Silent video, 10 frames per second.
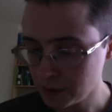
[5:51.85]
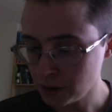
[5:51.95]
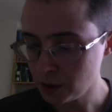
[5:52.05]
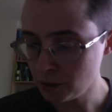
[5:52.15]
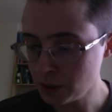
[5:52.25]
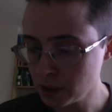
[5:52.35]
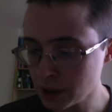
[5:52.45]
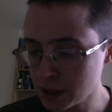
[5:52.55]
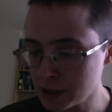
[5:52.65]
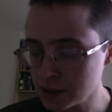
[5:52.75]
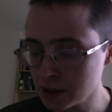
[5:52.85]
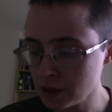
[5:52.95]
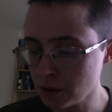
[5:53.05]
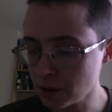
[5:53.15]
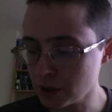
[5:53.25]
You realize that you
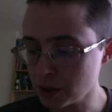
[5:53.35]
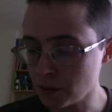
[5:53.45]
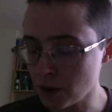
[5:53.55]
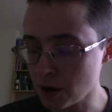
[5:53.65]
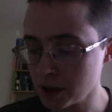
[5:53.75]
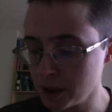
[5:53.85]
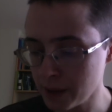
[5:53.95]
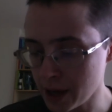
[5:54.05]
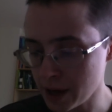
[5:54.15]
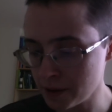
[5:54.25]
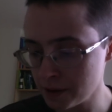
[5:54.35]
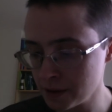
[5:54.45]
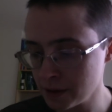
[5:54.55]
are on a rocky path